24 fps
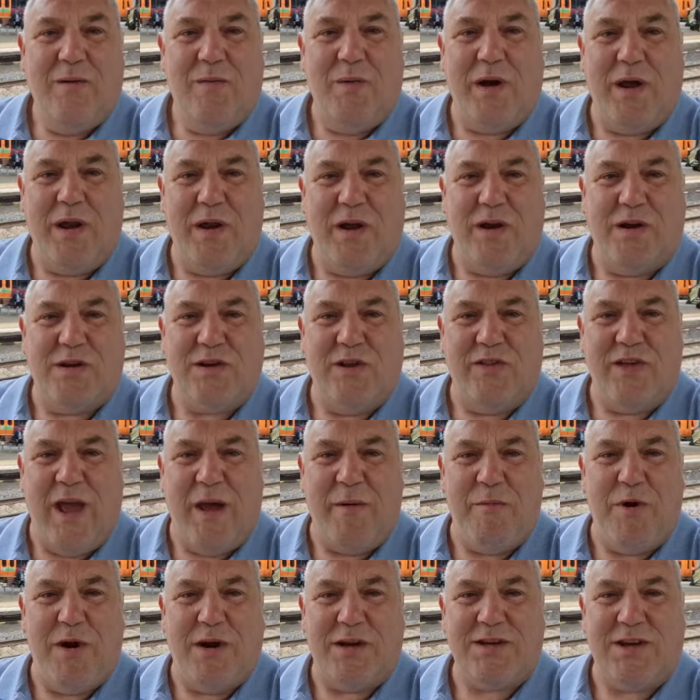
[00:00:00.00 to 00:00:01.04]
We're going to go to the
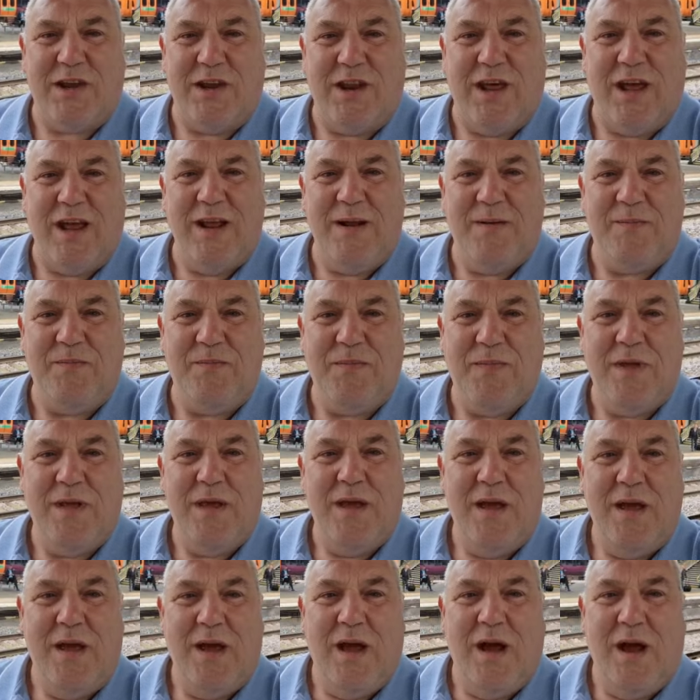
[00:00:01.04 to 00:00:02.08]
Emirates today
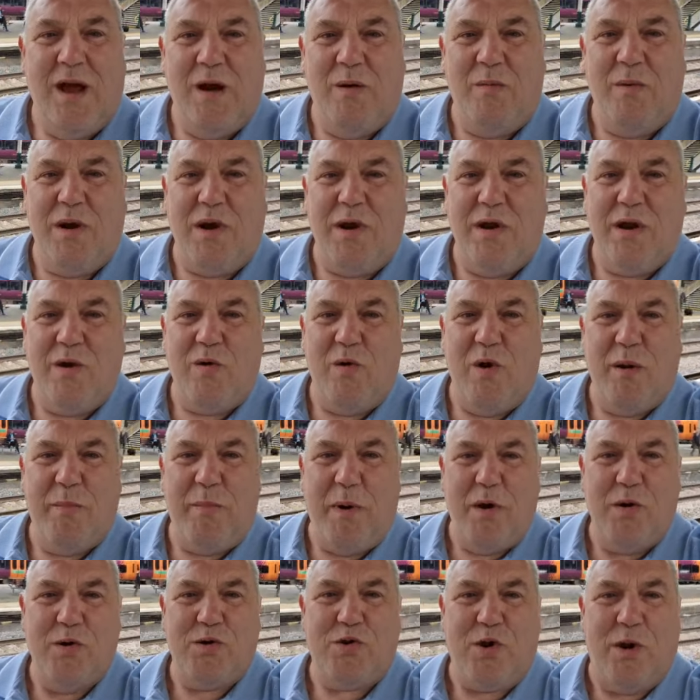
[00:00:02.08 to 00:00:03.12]
and we're going to go on a
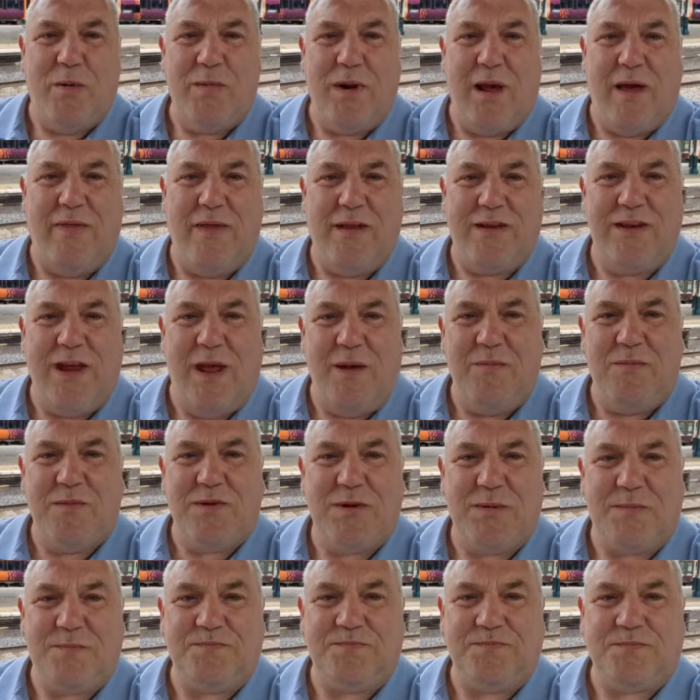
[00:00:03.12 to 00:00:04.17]
boat trip down the Thames